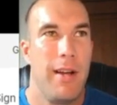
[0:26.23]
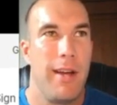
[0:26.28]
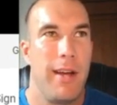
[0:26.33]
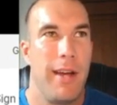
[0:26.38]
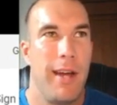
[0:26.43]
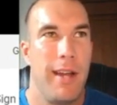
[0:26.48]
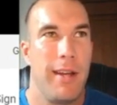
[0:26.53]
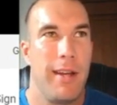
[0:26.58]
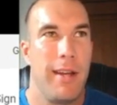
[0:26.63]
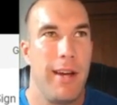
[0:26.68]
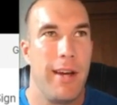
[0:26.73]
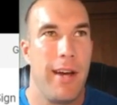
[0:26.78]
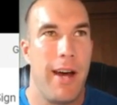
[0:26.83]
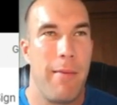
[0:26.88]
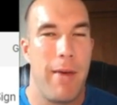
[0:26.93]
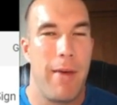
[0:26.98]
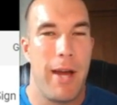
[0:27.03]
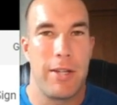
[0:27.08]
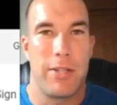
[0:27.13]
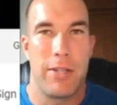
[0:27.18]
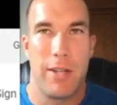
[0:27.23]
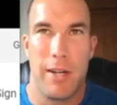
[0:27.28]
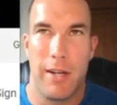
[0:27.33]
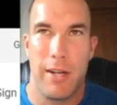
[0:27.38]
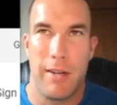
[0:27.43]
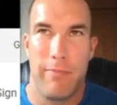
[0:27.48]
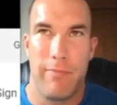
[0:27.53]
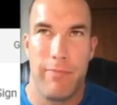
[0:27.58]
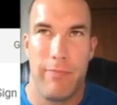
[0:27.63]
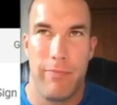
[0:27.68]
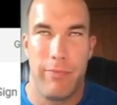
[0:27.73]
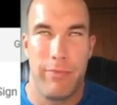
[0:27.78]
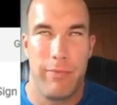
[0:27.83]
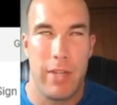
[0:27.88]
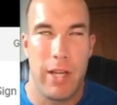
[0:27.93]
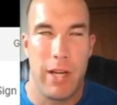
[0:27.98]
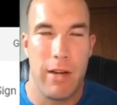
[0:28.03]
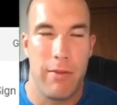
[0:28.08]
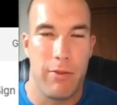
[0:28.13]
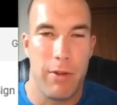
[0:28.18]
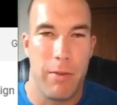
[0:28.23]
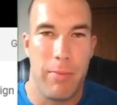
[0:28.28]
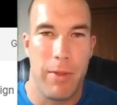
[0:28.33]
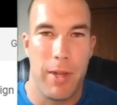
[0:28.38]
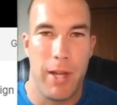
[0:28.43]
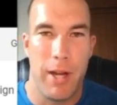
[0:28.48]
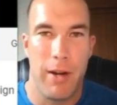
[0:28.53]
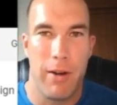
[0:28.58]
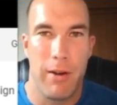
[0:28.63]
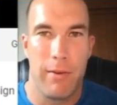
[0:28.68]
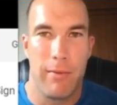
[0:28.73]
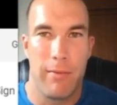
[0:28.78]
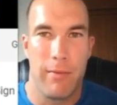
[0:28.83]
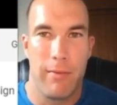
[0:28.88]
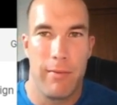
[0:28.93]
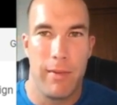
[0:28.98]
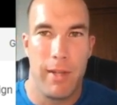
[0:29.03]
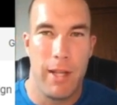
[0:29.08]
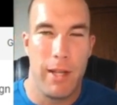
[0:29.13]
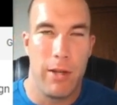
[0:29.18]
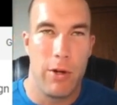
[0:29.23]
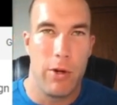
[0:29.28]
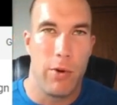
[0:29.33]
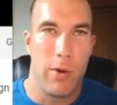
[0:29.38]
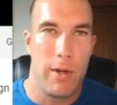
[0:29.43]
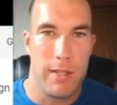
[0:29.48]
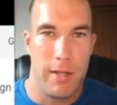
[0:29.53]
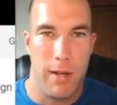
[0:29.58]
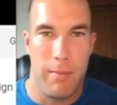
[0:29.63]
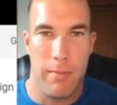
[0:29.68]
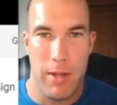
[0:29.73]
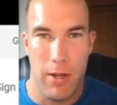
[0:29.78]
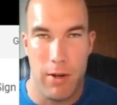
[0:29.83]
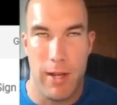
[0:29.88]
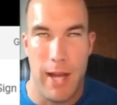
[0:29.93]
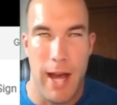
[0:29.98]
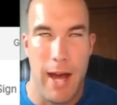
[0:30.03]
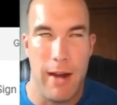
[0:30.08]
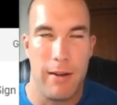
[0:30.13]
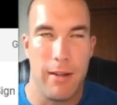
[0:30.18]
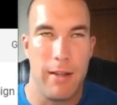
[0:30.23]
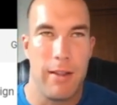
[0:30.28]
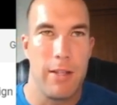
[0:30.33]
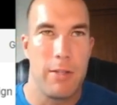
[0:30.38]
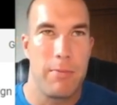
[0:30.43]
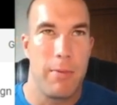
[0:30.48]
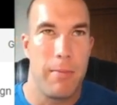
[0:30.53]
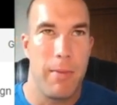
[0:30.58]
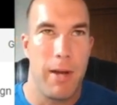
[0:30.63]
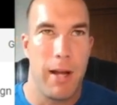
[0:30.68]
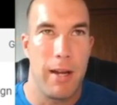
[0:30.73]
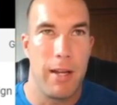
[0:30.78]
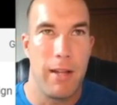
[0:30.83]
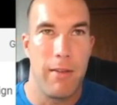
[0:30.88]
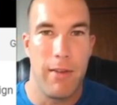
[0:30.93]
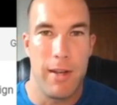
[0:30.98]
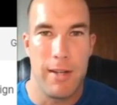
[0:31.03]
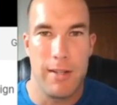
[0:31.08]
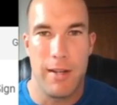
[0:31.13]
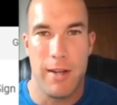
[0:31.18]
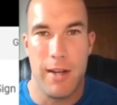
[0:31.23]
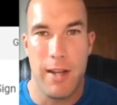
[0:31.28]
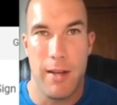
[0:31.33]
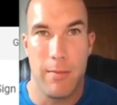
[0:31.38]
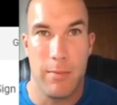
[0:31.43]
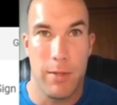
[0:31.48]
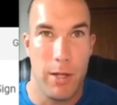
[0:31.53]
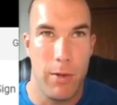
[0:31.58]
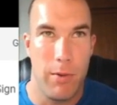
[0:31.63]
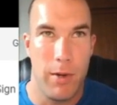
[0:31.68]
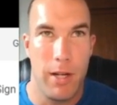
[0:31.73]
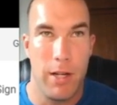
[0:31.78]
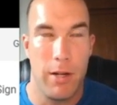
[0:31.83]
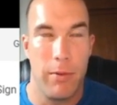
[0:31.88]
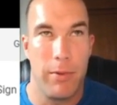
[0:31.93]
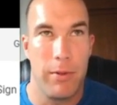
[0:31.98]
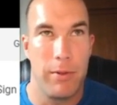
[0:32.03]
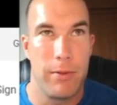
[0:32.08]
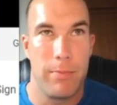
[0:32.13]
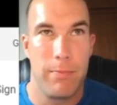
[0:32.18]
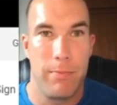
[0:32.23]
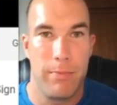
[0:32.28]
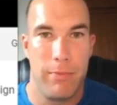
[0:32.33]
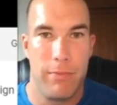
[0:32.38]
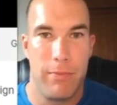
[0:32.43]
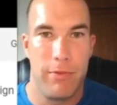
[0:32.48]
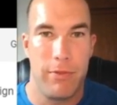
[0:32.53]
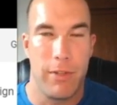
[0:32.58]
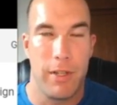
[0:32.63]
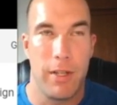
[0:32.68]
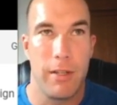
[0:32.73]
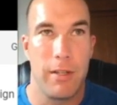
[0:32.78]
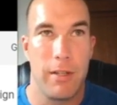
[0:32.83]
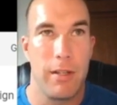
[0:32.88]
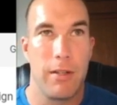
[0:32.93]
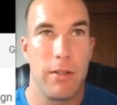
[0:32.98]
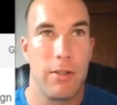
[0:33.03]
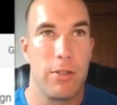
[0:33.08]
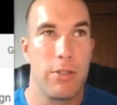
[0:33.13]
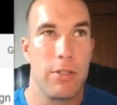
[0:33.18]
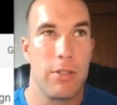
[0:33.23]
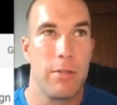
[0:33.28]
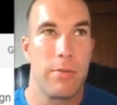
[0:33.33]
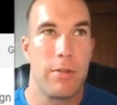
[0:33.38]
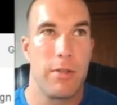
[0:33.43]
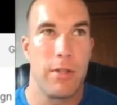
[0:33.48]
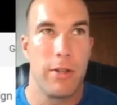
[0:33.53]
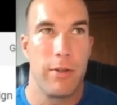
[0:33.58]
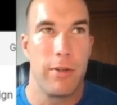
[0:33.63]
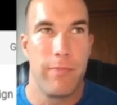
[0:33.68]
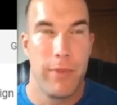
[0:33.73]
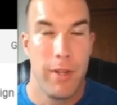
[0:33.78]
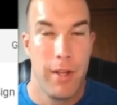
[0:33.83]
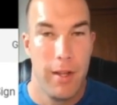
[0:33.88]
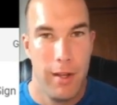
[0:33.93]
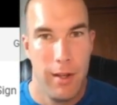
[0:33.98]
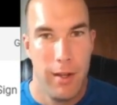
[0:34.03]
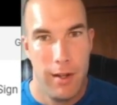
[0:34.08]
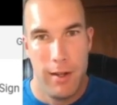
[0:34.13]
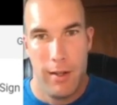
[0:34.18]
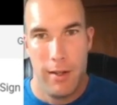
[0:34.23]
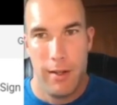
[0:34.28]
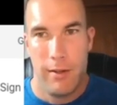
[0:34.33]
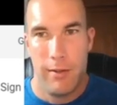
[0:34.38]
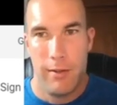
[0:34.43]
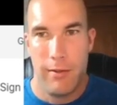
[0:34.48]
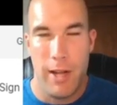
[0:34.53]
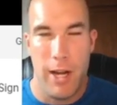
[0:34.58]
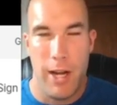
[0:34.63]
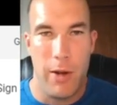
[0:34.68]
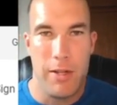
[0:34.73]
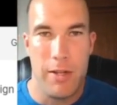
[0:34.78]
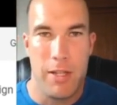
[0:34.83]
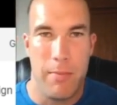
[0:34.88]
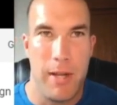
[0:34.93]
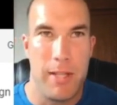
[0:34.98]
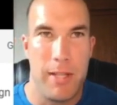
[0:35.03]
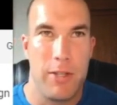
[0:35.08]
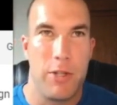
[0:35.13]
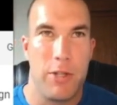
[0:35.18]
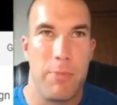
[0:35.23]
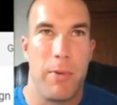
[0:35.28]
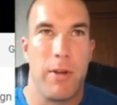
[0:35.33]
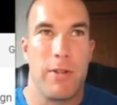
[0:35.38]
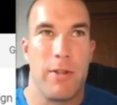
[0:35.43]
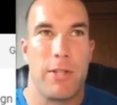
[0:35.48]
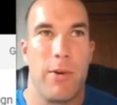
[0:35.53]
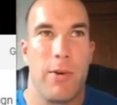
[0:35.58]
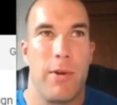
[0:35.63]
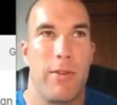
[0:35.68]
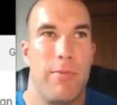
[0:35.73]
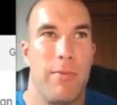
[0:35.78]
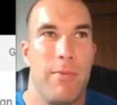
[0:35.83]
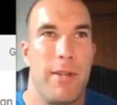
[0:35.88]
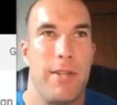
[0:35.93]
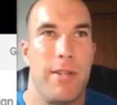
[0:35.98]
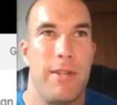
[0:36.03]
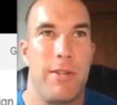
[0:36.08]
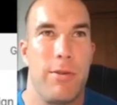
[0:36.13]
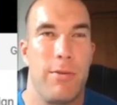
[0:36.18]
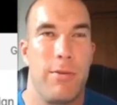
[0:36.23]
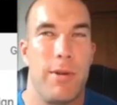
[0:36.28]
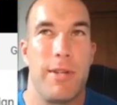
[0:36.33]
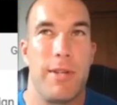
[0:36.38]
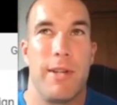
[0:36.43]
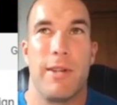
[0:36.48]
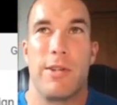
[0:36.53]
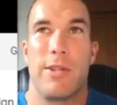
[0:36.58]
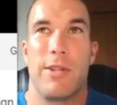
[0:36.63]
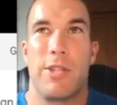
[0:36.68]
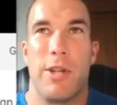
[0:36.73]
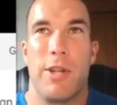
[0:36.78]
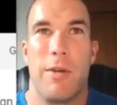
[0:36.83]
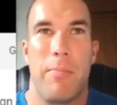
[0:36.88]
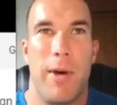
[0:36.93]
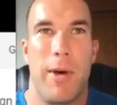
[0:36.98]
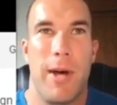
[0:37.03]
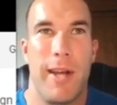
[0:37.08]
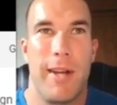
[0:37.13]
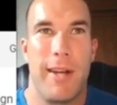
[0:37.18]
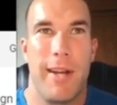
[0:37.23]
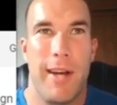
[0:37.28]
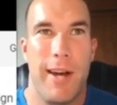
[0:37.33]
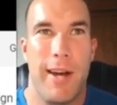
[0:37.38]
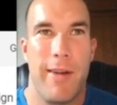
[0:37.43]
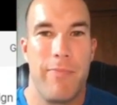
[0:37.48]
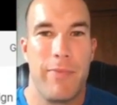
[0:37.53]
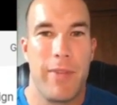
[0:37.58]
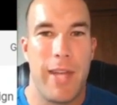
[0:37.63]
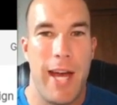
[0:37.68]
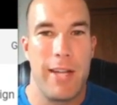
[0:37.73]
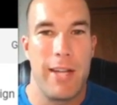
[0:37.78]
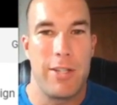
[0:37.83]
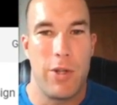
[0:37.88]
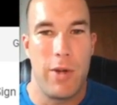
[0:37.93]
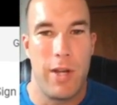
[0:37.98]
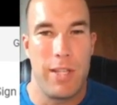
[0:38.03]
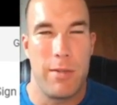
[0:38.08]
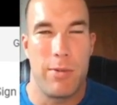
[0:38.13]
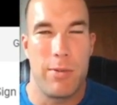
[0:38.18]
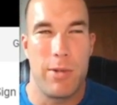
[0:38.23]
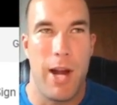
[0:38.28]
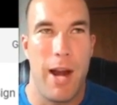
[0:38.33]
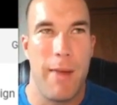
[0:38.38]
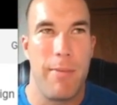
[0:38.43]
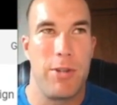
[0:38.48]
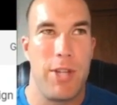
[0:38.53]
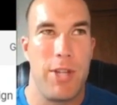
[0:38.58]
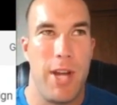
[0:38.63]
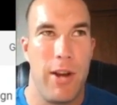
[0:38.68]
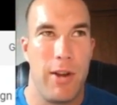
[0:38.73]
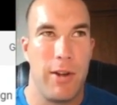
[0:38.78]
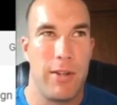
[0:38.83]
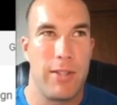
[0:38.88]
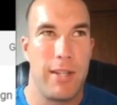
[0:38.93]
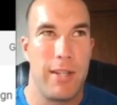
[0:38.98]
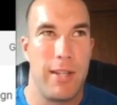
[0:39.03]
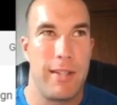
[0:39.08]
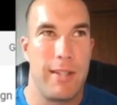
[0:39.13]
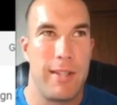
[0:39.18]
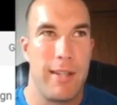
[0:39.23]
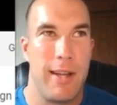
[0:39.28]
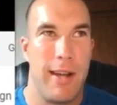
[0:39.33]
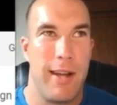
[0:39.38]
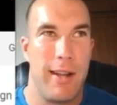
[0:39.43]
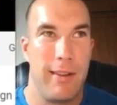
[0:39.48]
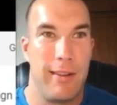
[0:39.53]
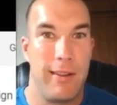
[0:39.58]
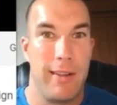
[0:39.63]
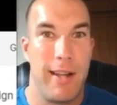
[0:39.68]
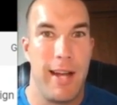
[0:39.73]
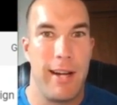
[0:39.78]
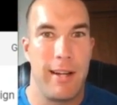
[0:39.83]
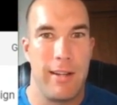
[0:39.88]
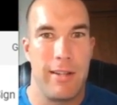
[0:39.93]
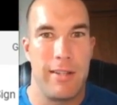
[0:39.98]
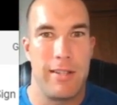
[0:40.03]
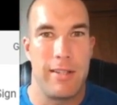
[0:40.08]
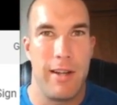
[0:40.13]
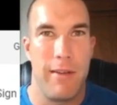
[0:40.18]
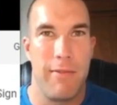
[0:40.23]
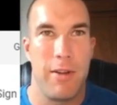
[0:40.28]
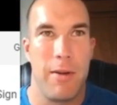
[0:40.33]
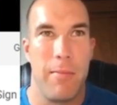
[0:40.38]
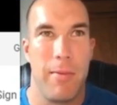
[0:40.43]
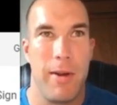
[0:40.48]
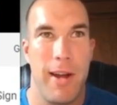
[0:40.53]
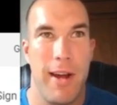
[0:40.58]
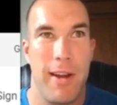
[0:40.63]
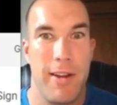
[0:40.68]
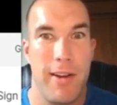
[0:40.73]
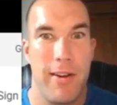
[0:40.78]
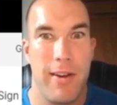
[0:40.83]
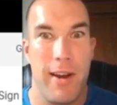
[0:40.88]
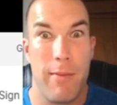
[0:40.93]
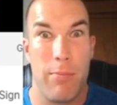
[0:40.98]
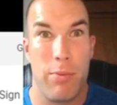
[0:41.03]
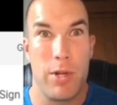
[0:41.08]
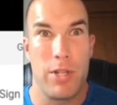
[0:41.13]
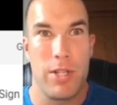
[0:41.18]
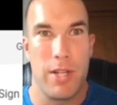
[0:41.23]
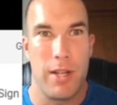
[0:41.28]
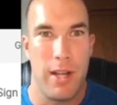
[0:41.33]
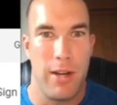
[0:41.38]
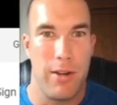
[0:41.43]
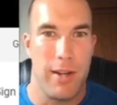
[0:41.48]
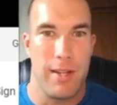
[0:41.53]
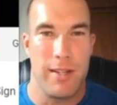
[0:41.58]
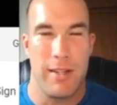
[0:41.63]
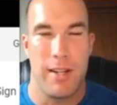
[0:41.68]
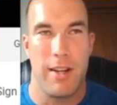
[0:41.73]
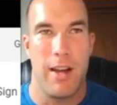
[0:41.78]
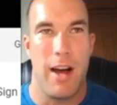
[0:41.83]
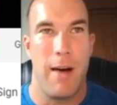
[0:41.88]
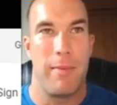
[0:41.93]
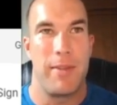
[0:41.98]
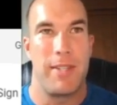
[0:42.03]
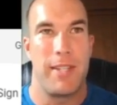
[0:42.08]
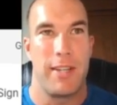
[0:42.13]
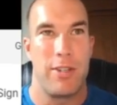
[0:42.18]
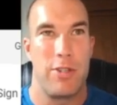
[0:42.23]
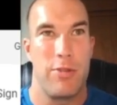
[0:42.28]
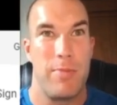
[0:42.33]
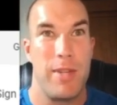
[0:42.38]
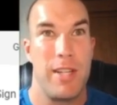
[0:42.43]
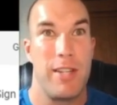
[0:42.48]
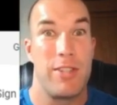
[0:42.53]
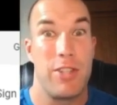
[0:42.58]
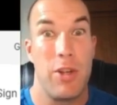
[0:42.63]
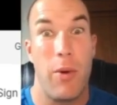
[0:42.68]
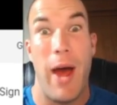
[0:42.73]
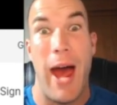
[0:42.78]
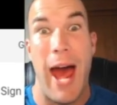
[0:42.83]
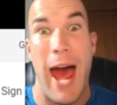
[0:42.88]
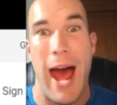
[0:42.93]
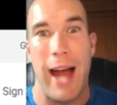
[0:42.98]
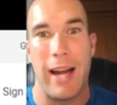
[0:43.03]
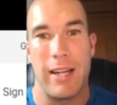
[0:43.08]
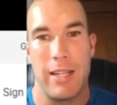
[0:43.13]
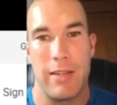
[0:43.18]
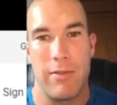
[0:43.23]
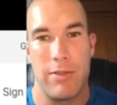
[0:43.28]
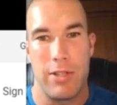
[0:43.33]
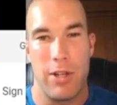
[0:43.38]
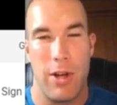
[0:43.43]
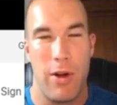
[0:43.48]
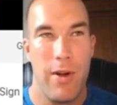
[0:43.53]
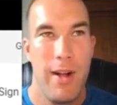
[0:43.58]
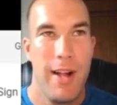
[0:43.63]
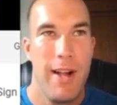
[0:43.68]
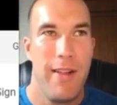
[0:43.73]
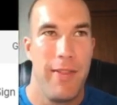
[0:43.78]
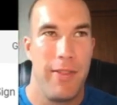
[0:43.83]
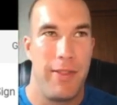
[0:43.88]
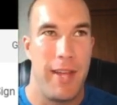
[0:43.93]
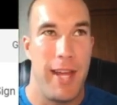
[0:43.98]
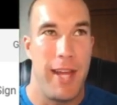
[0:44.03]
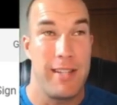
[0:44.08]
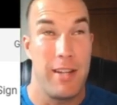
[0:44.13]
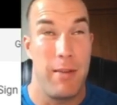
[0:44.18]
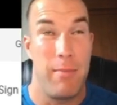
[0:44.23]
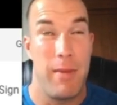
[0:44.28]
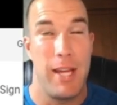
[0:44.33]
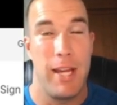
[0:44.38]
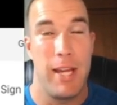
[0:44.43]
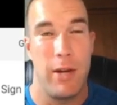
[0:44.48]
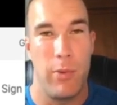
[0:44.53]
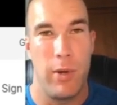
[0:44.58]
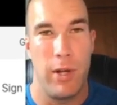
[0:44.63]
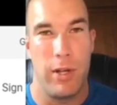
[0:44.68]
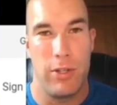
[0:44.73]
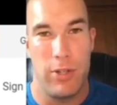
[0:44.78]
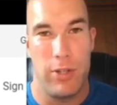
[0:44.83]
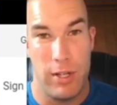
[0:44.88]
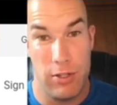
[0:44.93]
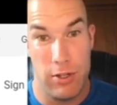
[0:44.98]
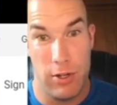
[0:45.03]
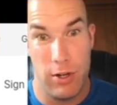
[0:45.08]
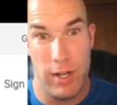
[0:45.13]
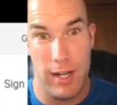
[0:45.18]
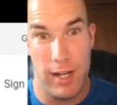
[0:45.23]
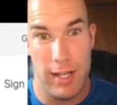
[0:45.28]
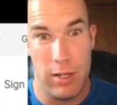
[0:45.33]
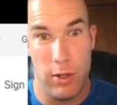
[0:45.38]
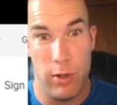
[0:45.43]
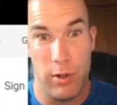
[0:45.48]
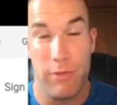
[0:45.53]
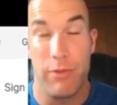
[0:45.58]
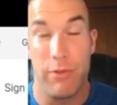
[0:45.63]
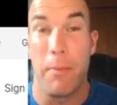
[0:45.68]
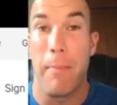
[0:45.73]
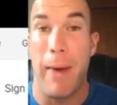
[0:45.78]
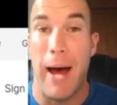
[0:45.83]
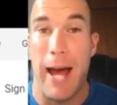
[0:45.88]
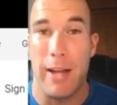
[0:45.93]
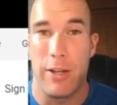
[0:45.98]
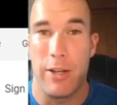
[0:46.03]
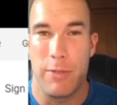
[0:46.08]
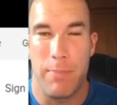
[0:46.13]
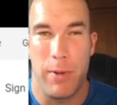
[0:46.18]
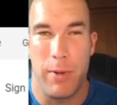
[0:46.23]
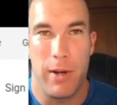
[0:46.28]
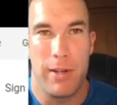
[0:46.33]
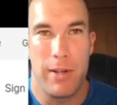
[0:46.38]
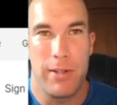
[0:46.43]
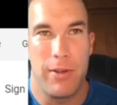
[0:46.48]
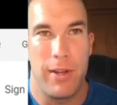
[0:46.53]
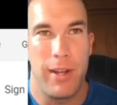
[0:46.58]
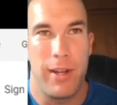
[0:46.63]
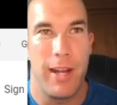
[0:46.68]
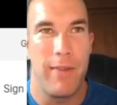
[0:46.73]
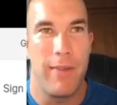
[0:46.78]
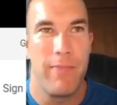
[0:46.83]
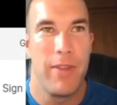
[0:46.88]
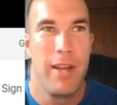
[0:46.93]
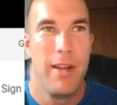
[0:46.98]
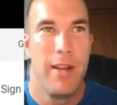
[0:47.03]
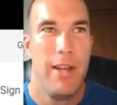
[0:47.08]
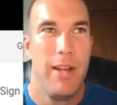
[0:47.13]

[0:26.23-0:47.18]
And I'm actually going to cover up their inquiries. I mean, they're counted in this, but I'm not going to give you guys the names. I don't want to help those fucking dealerships. So, not always the best experience going through a dealership. But guys, go ahead and subscribe to the channel because it's a lot of good stuff coming on here, and I appreciate a lot of you guys in the comment section being so active. So today's going to be a good one because you guys are going to get to learn from my experience. Okay.